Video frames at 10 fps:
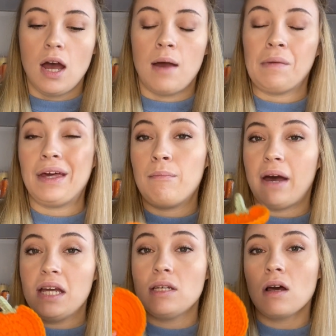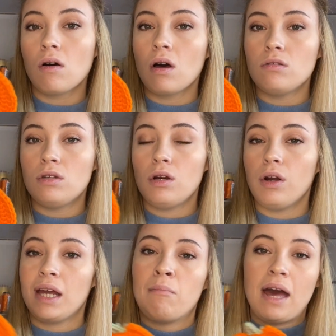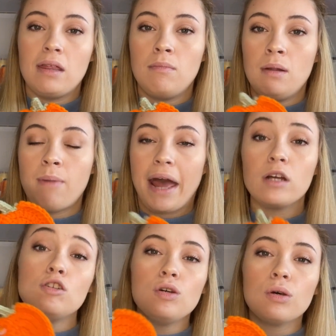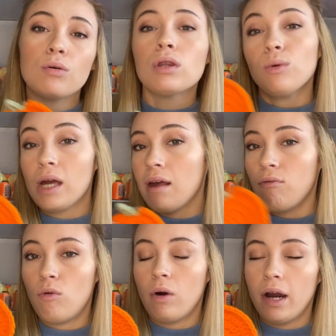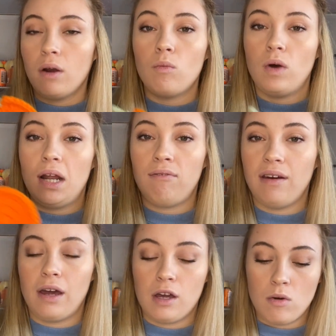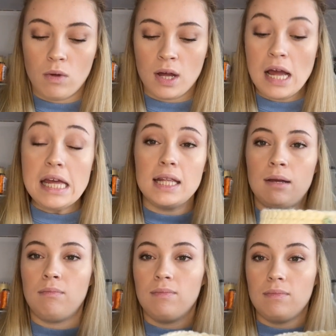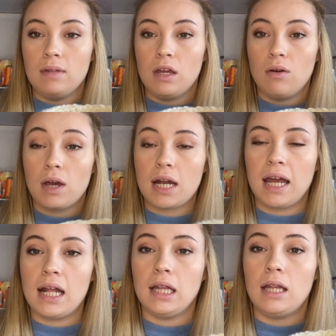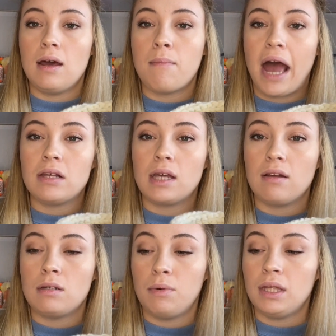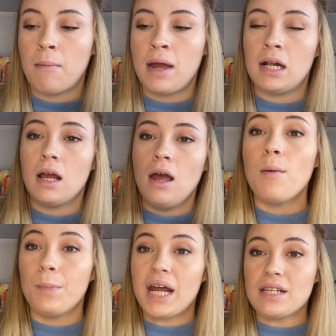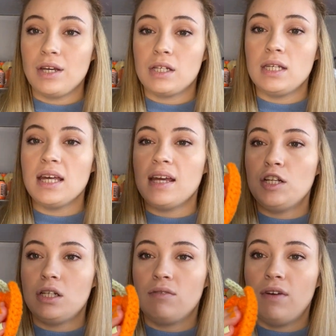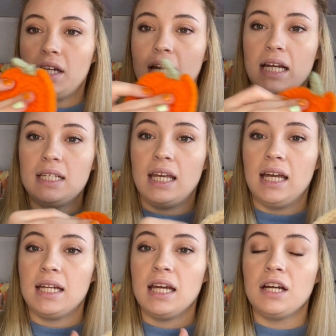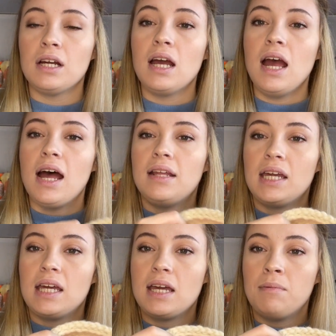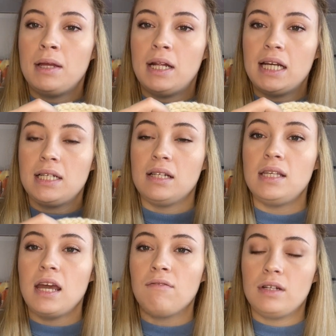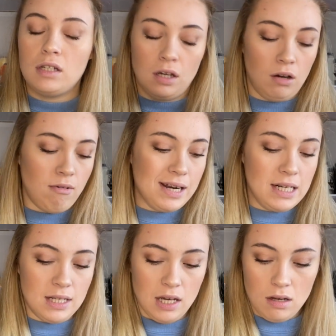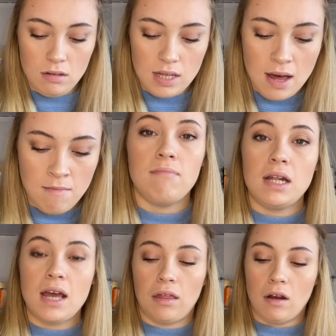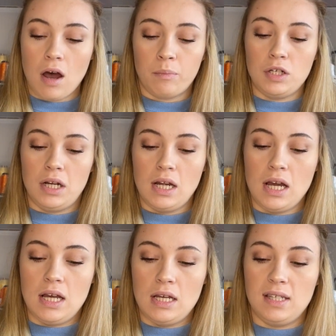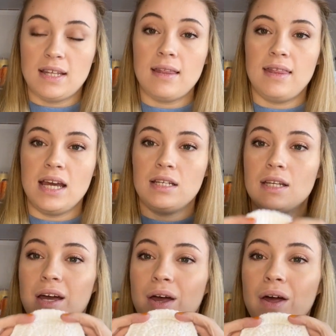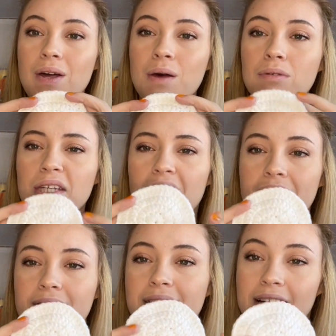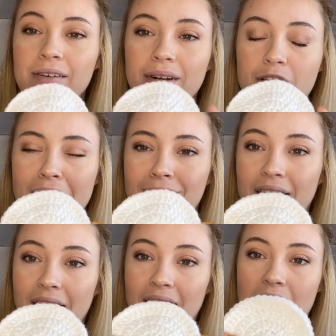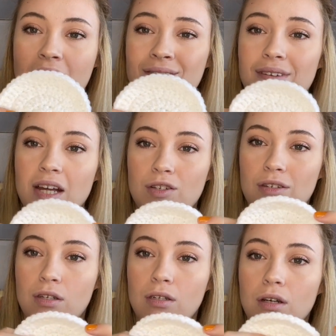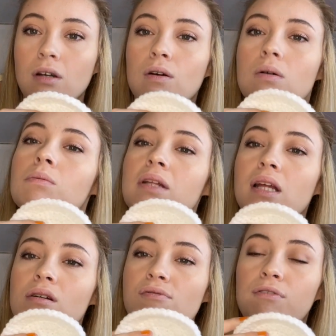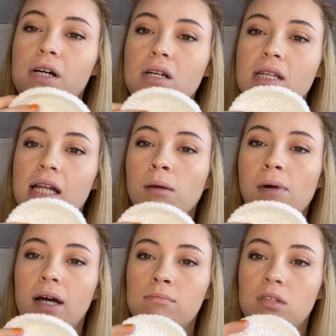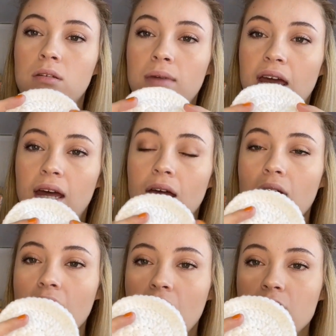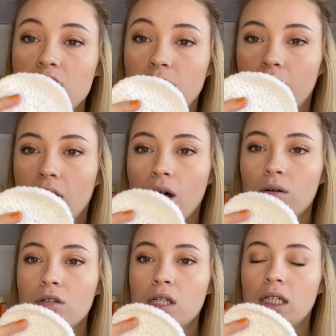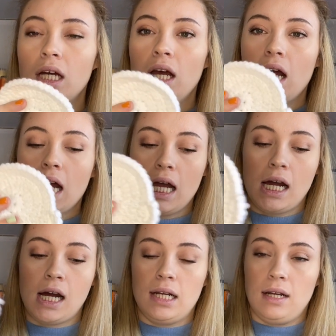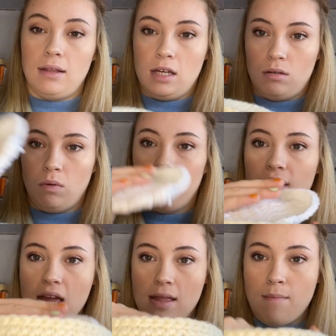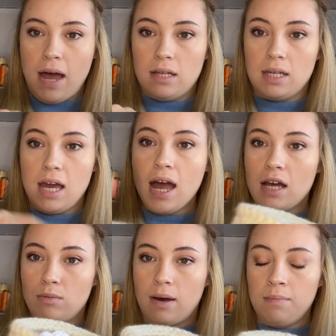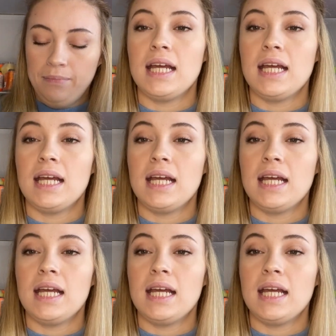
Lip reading: You can buy a single coaster, or you can buy them in a pack of 2, 3, 4, whatever you want, and then you can get the basket to put them in. But as you can see, they just fit nicely in here, and then you can keep them nice and safe until you're ready to use them. Another option is this ghost coaster, which I really love. It's just a circle with little frills at the bottom to make it into a ghost, and this will fit in the basket as well.